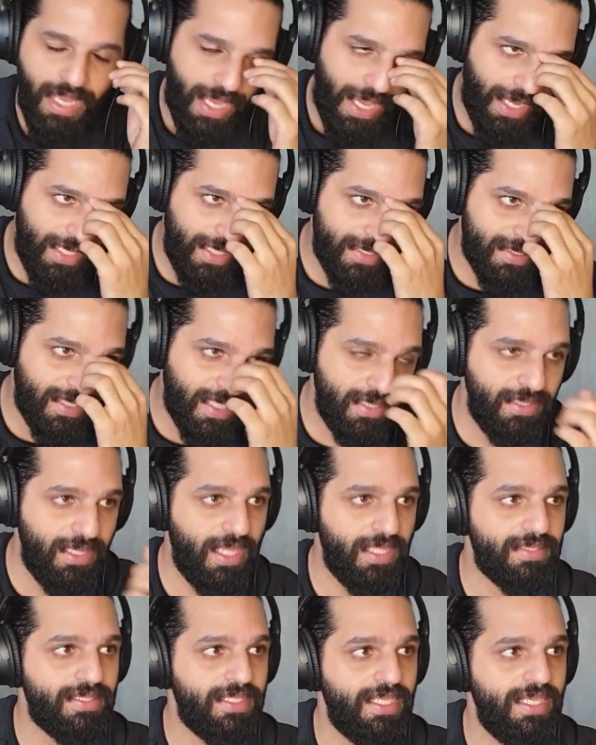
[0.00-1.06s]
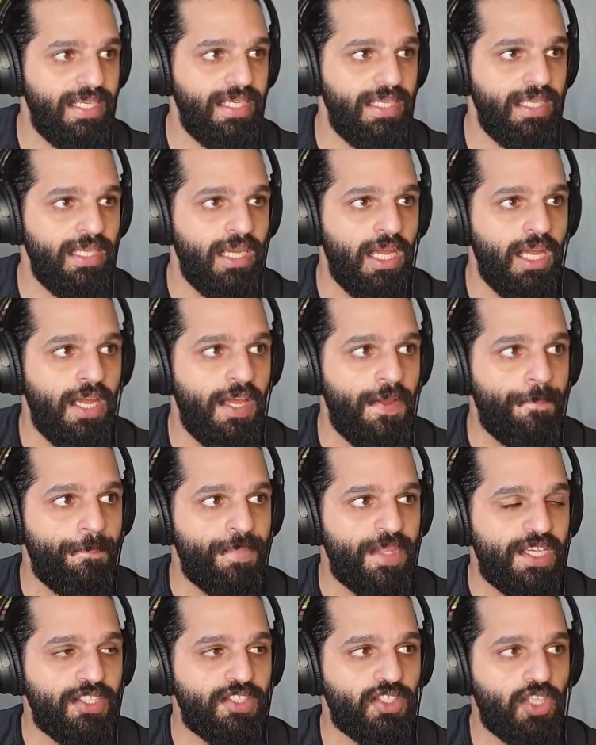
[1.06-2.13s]
And he said that he
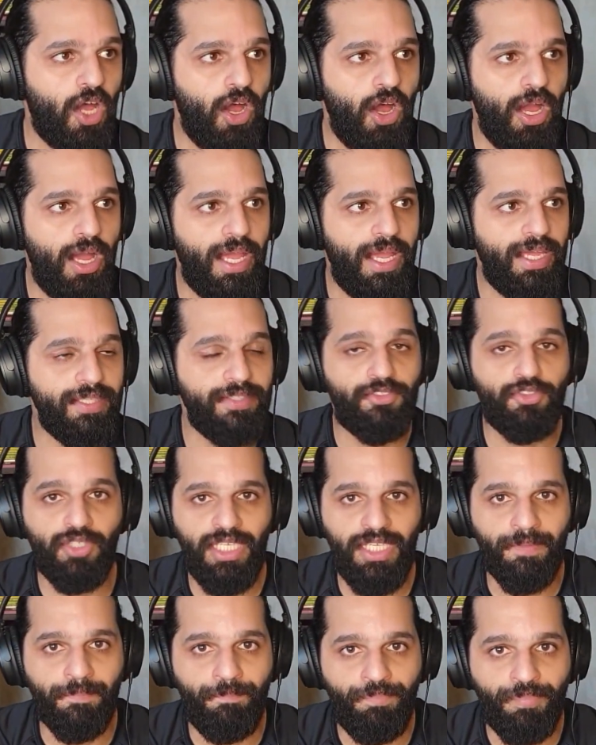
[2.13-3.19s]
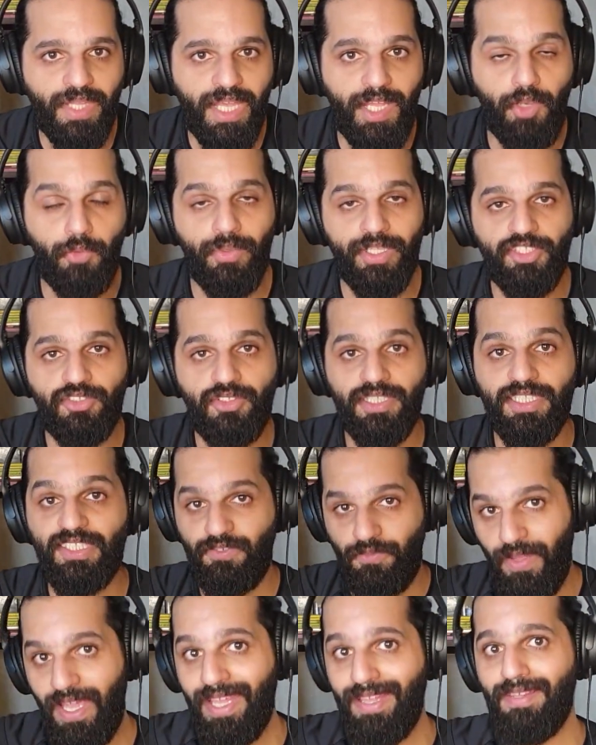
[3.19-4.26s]
saw a dream in which the
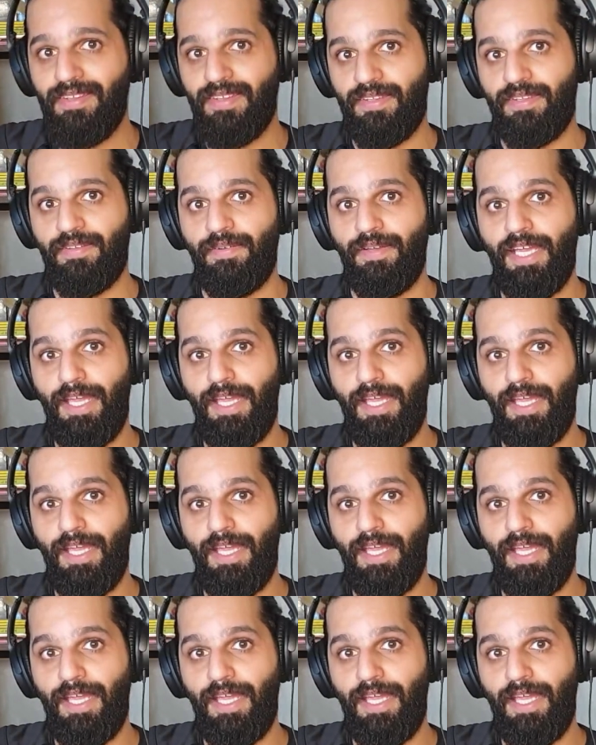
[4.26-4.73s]
Sphinx